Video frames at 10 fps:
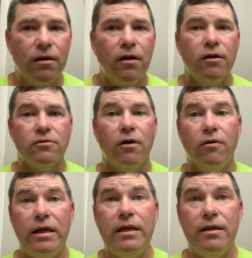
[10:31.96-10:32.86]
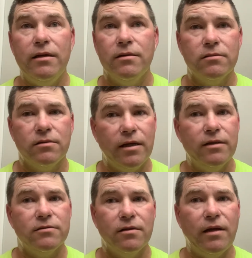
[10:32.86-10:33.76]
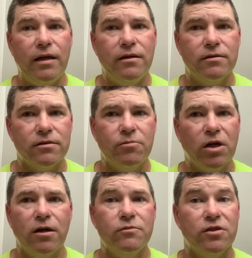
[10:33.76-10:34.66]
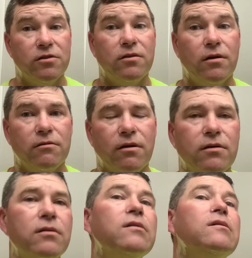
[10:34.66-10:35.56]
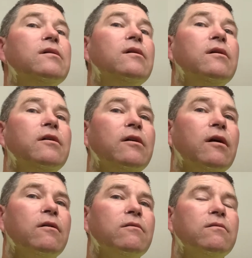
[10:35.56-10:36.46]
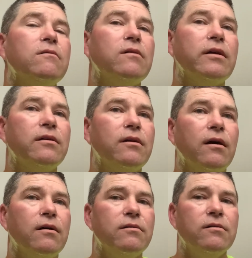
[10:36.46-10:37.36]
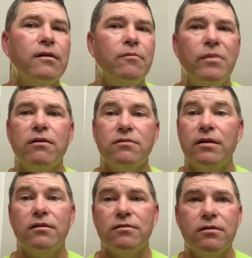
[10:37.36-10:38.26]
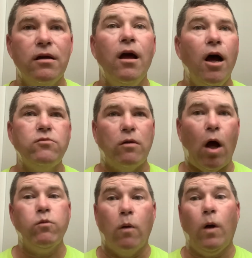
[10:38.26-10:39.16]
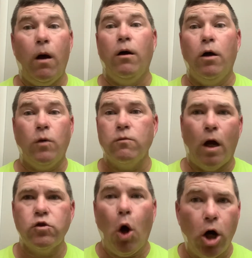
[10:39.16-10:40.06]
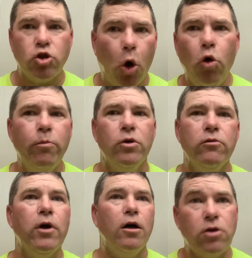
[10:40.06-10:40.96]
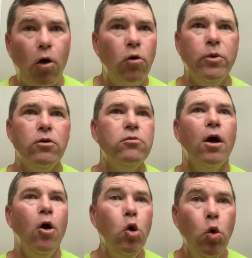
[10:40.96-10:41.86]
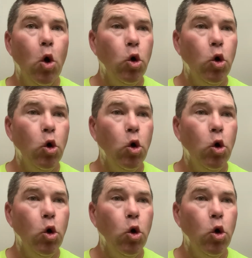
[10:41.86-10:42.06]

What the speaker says: So he instantaneously becomes a stutterer, you know, like that Mel Tillis. A toll booth? A toll booth? Who,